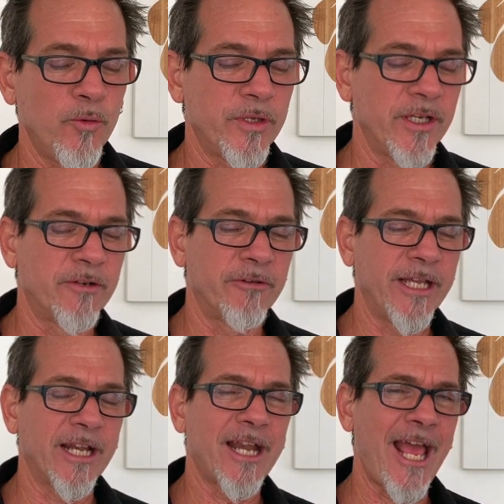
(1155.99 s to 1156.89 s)
he
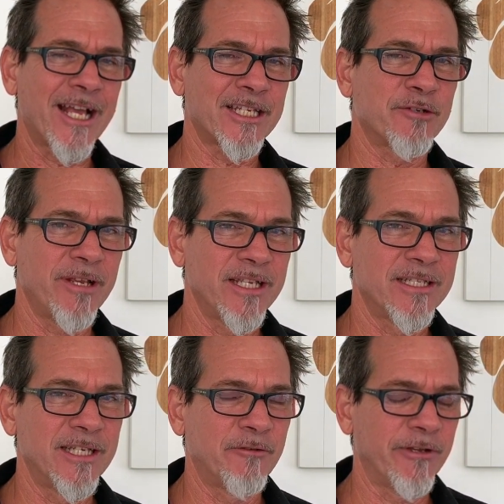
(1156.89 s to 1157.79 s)
created
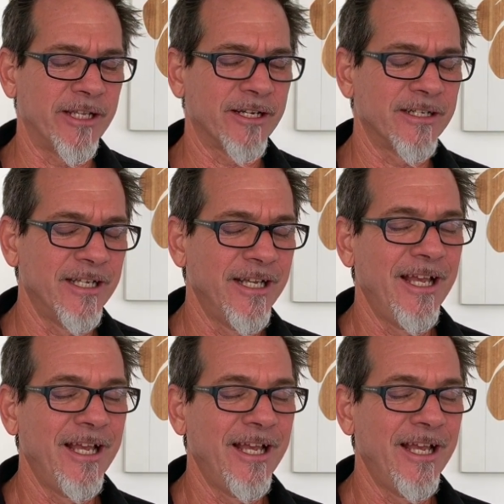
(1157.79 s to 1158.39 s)
x-rays, he created